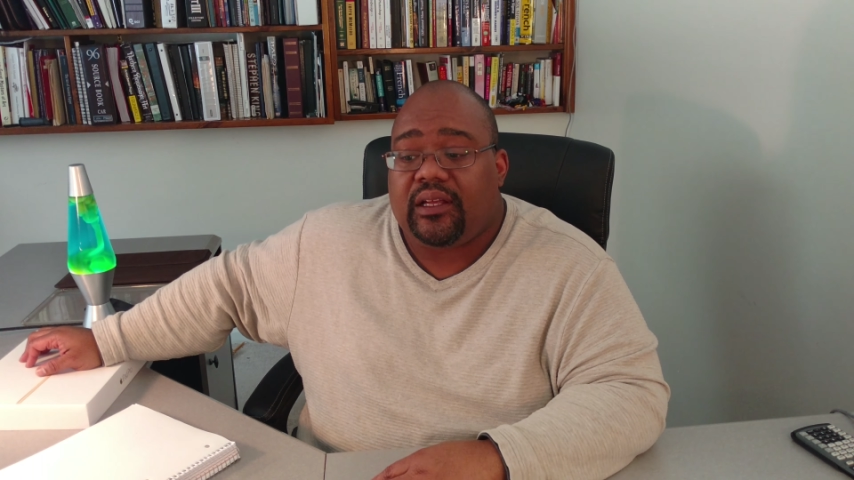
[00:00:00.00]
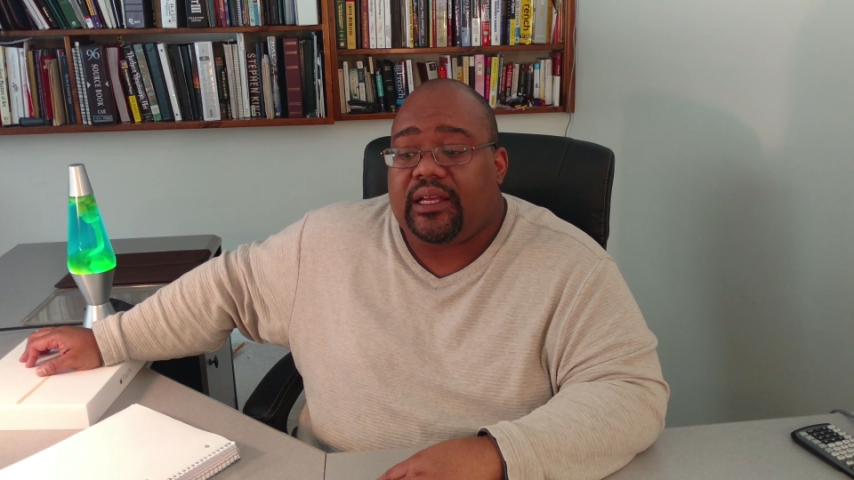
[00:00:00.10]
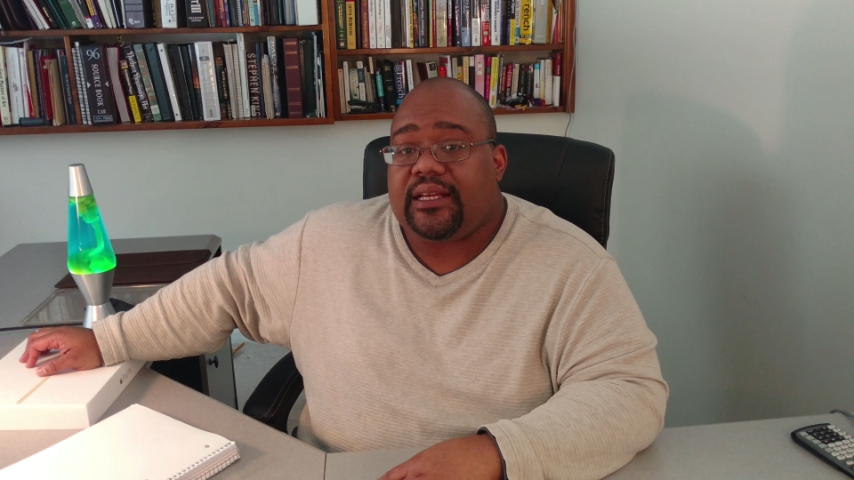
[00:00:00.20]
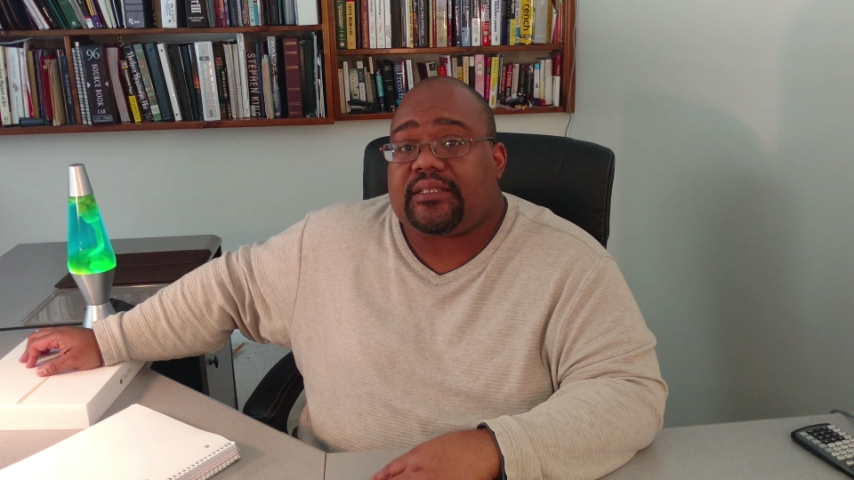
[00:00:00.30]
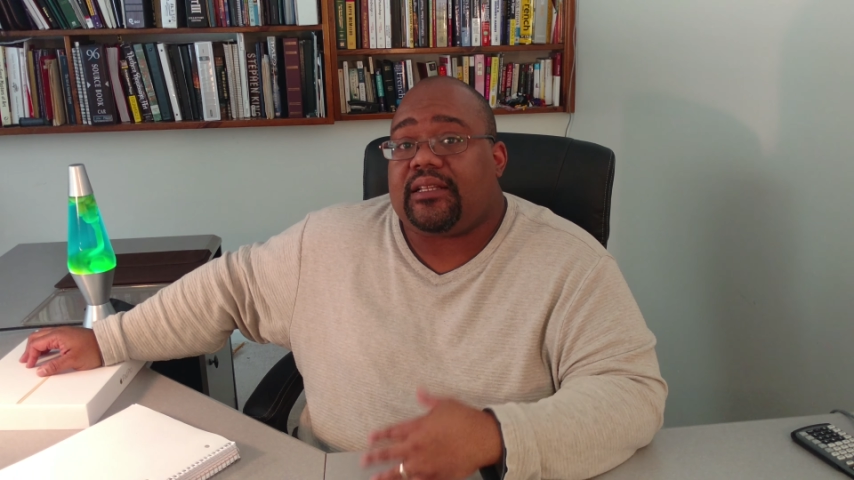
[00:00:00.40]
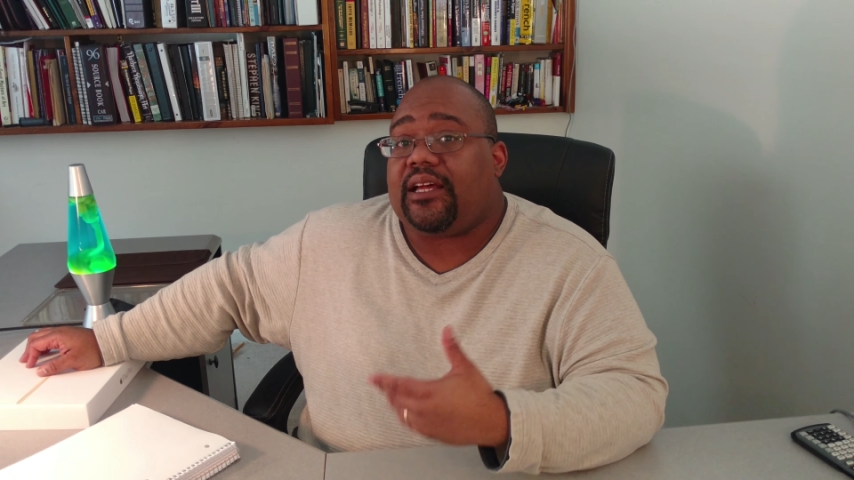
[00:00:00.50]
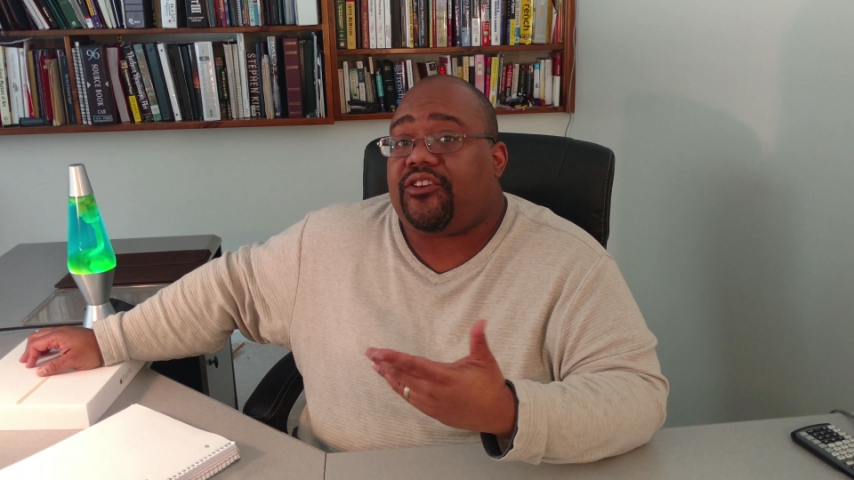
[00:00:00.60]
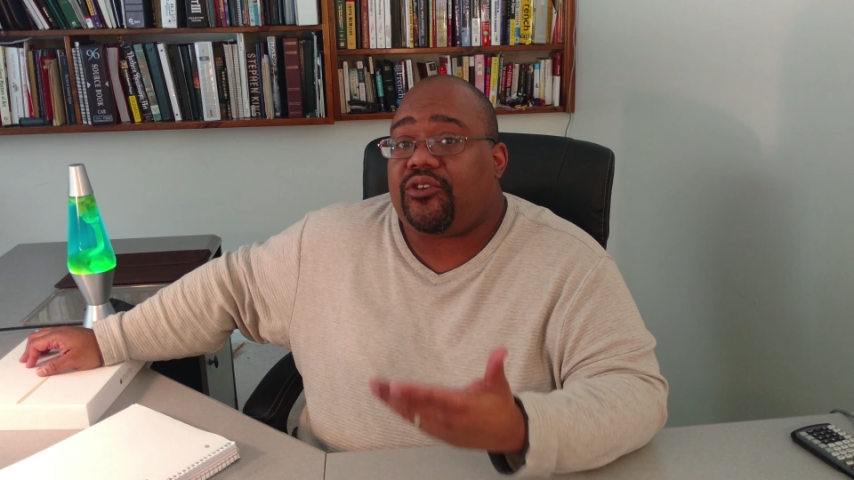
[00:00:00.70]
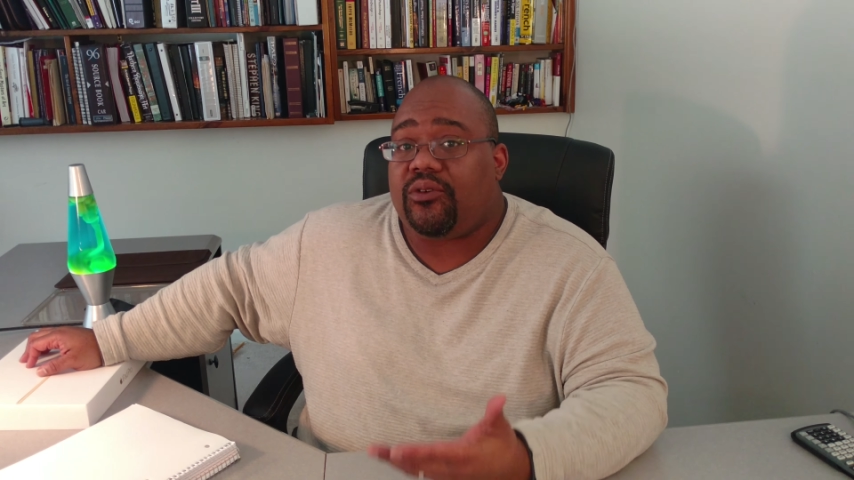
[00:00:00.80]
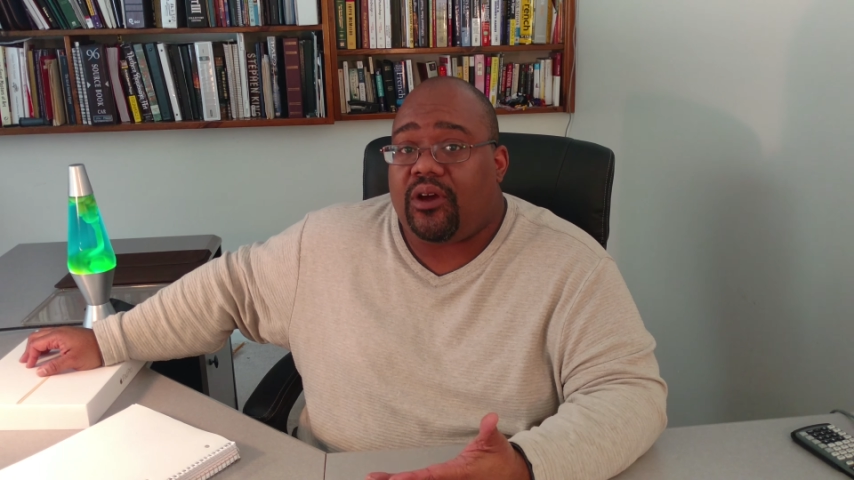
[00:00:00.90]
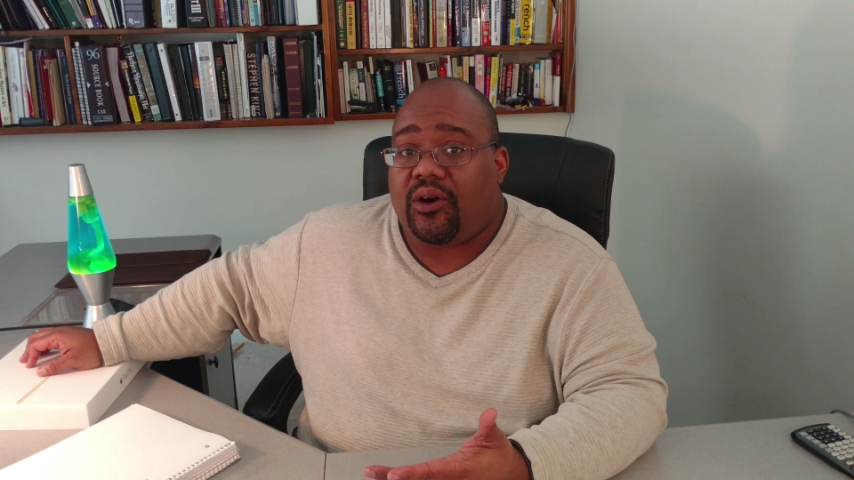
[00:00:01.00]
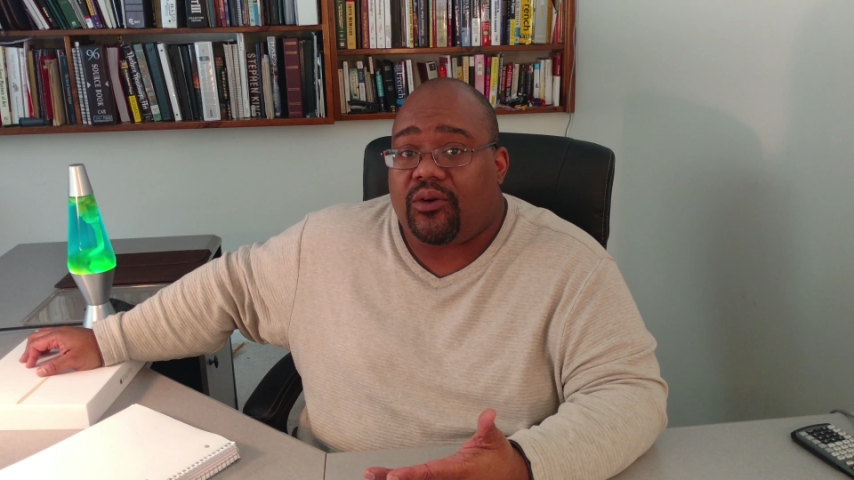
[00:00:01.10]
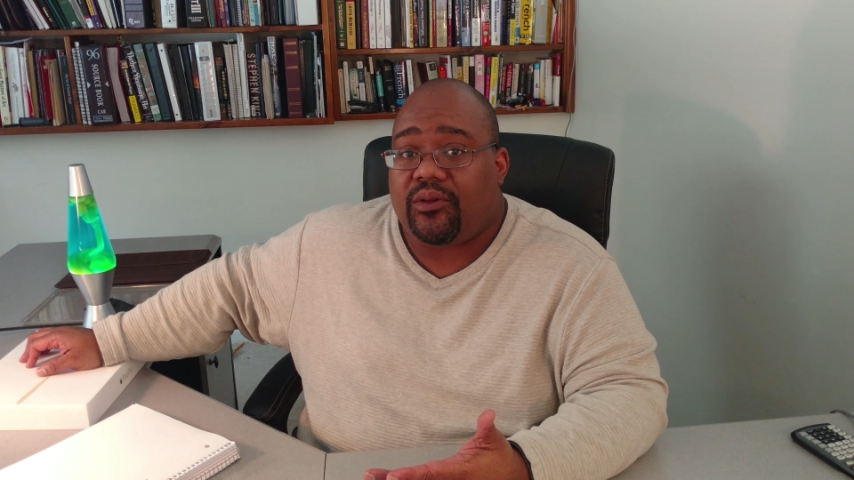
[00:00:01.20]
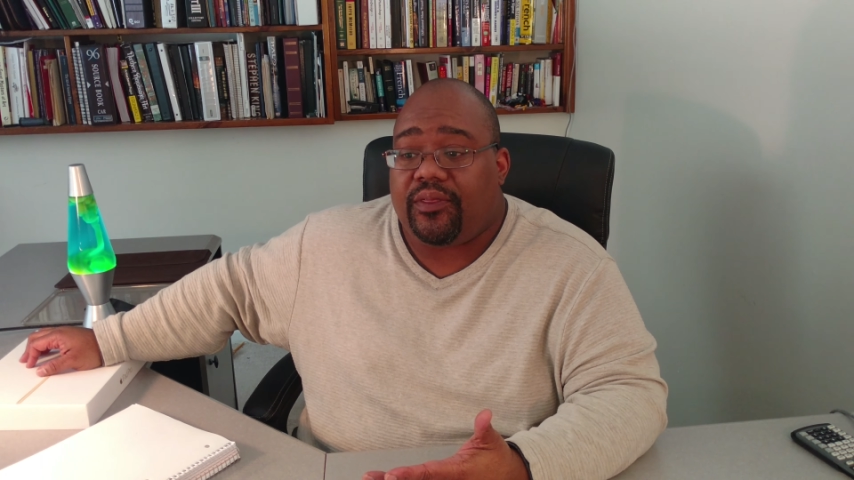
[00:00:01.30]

is to let you know